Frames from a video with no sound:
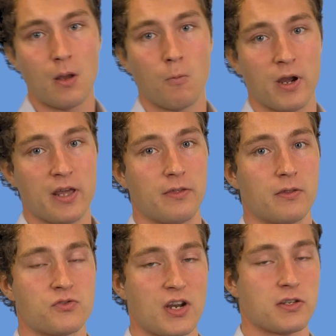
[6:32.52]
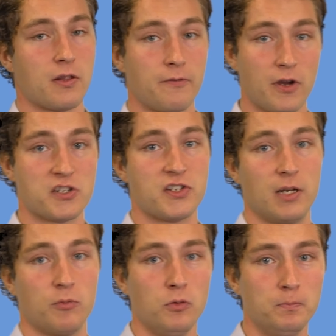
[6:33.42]
with stress in the first
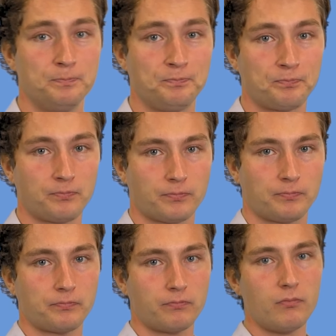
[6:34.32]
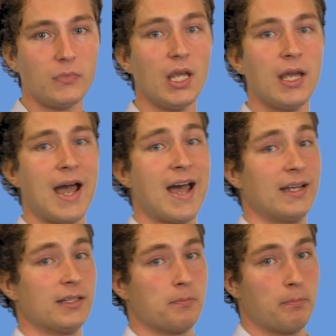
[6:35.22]
syllable,
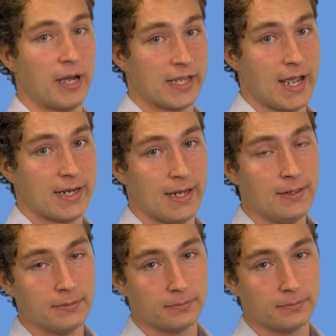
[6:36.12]
and ballena,